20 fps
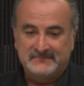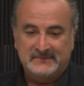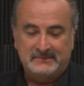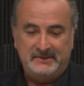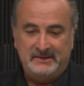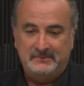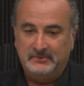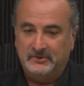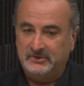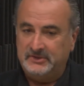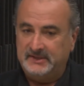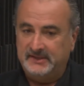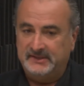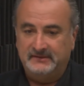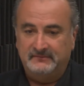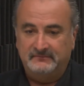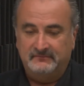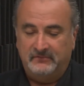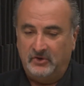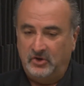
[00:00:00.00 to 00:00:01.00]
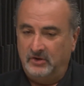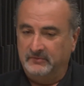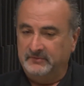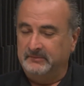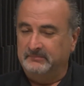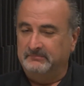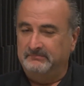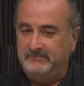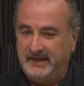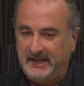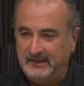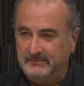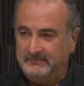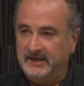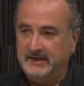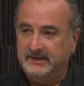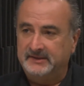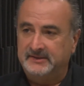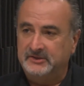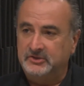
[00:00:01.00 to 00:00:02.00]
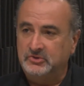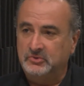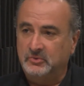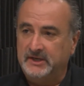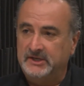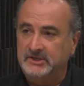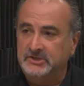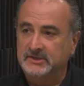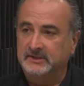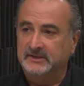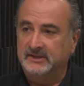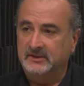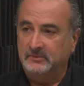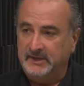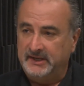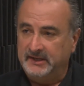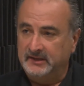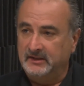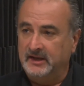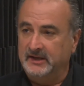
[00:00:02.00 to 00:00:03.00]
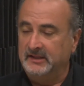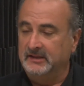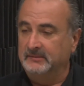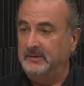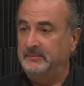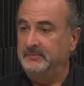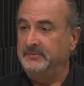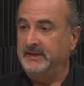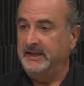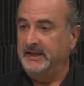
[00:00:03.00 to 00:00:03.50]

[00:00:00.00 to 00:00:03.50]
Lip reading: people are just involved in bad situations that we can line them up with